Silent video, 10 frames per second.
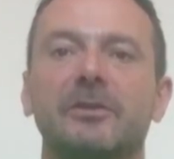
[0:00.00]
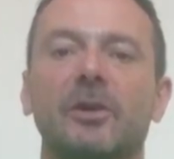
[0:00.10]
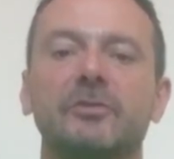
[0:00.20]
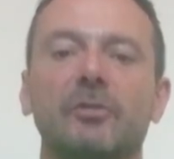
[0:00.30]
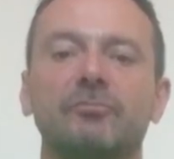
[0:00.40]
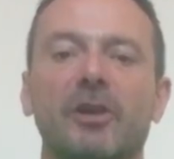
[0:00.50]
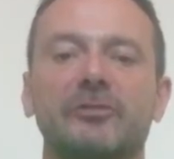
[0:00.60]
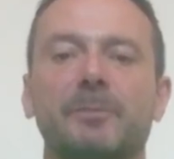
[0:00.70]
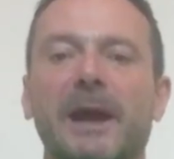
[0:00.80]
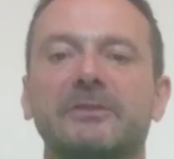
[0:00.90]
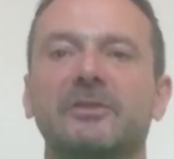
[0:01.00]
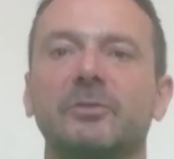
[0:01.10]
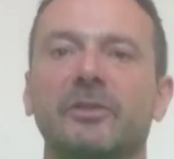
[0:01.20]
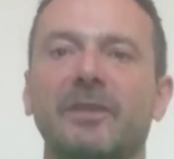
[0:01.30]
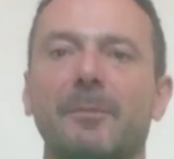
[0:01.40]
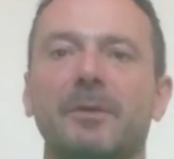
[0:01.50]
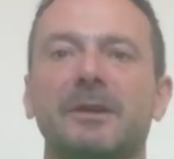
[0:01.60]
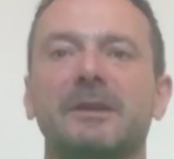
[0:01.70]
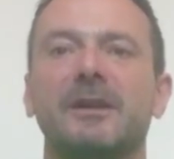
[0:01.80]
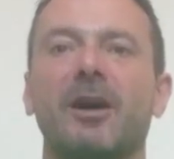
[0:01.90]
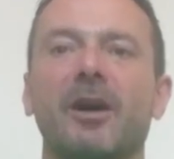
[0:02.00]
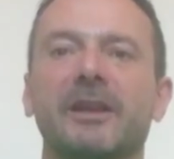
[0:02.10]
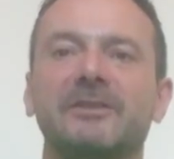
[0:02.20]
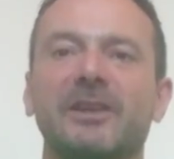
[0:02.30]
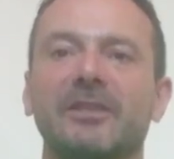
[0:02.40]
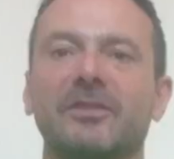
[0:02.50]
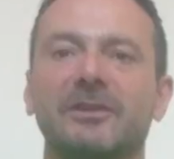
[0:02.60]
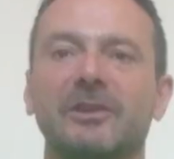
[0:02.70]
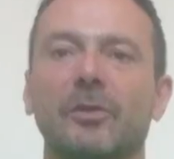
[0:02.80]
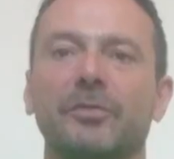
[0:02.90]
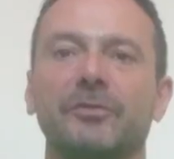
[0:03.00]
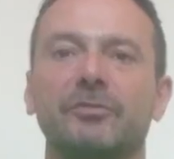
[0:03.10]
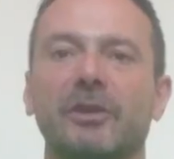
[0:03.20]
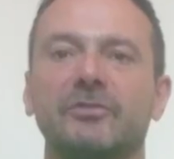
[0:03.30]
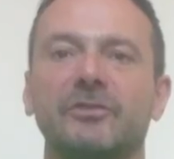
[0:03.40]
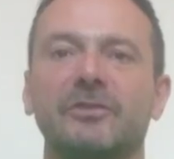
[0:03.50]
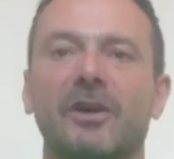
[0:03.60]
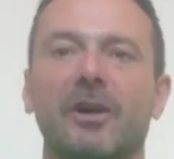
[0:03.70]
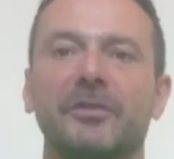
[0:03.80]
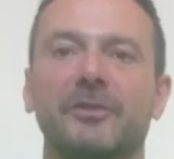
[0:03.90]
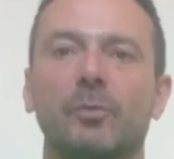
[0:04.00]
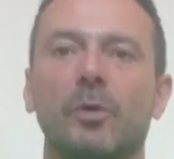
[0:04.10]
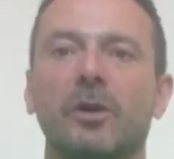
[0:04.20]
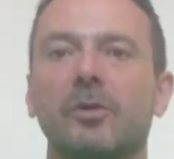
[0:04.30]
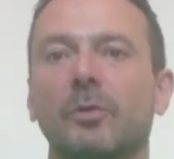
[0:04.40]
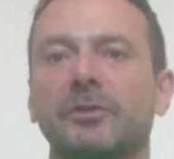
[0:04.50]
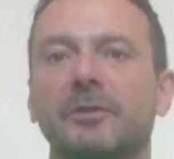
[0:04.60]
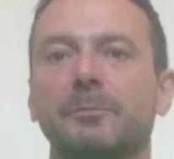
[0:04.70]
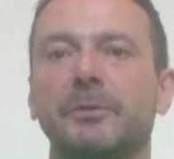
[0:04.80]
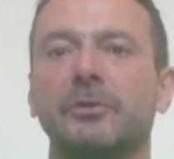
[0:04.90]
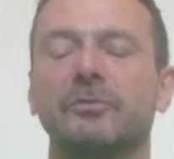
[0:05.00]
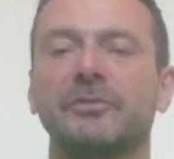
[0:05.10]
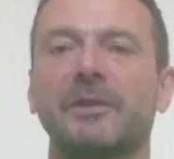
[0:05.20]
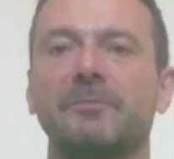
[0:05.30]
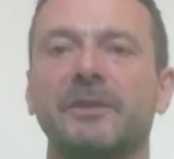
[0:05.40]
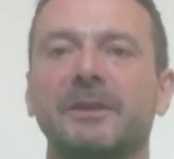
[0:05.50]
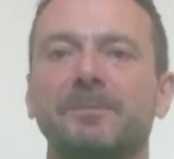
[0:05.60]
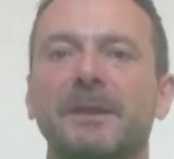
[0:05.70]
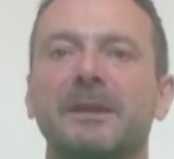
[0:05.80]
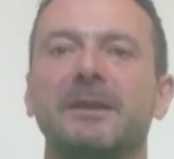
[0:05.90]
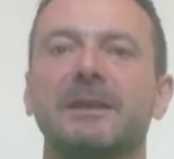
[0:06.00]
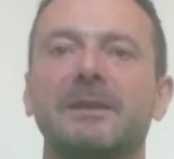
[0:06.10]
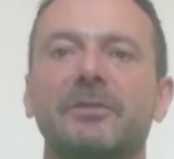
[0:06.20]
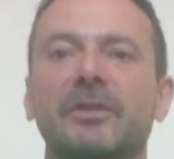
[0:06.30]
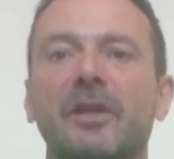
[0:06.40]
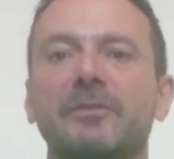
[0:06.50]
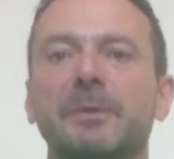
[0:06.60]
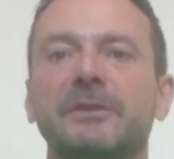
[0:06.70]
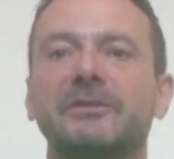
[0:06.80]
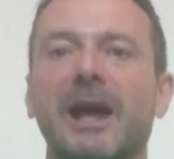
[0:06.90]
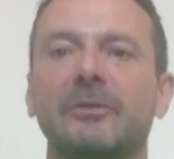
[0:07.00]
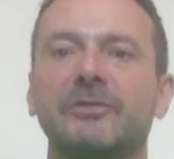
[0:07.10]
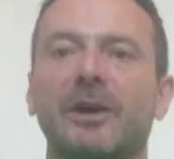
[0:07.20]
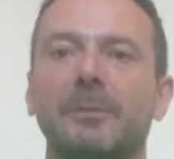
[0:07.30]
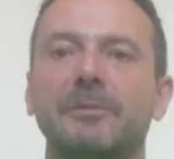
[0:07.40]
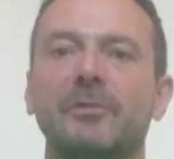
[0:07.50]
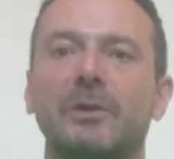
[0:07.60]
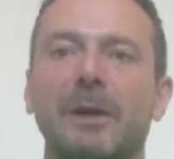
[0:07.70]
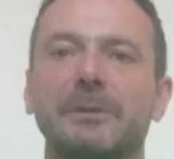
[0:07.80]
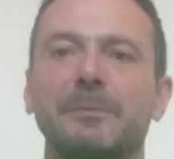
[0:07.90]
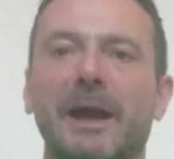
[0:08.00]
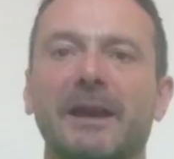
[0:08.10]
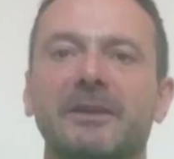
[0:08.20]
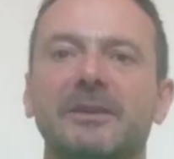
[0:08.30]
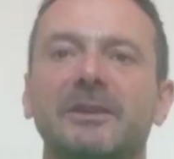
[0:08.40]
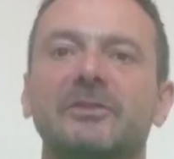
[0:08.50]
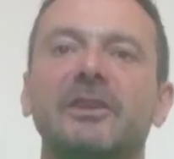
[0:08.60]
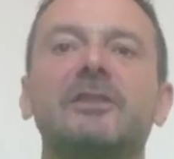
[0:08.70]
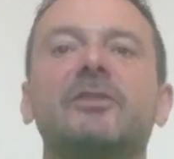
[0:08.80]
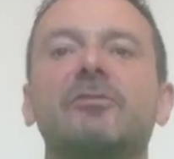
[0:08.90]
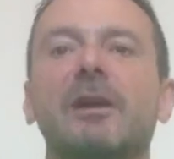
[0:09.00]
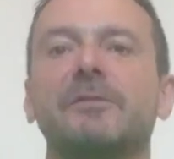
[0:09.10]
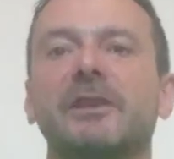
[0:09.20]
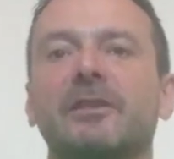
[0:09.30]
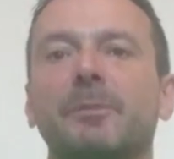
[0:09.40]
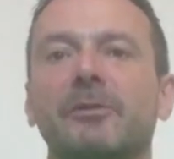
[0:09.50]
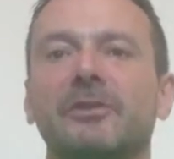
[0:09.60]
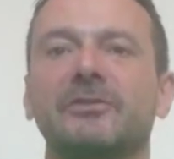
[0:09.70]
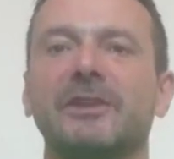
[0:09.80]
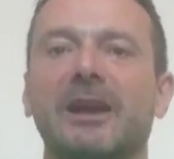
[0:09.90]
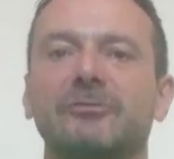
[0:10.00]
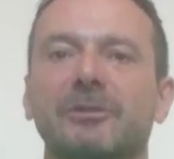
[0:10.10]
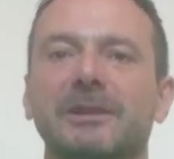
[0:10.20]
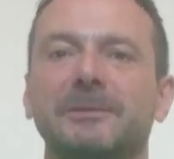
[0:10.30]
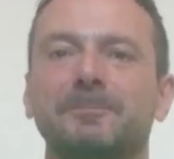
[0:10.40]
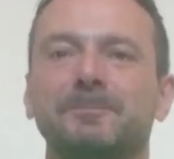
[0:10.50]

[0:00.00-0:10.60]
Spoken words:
Don't rush back to doing some high intensity concentration task at work or on the computer or something. Give yourself a bit of downtime before coming back to integrate the experience naturally.